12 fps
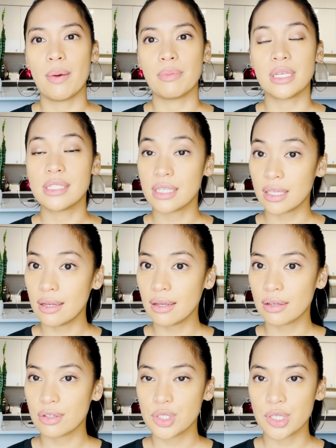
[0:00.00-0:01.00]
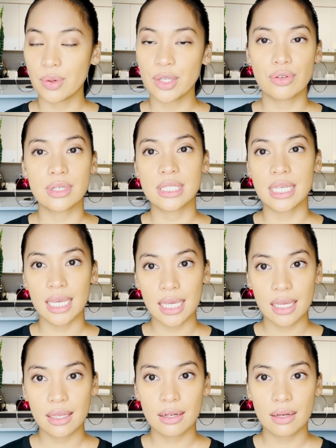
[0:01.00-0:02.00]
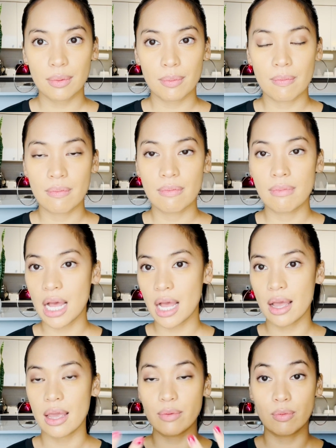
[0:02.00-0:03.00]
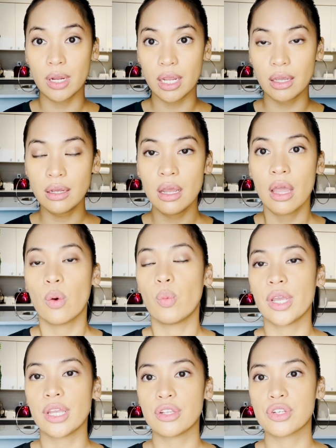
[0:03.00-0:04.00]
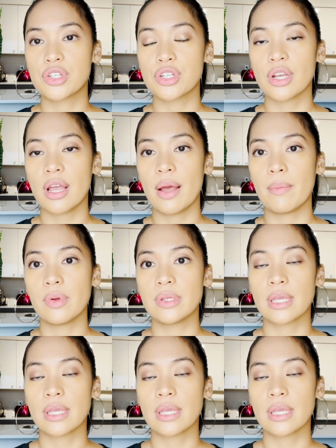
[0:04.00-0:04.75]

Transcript: They did show interest in my ring, which was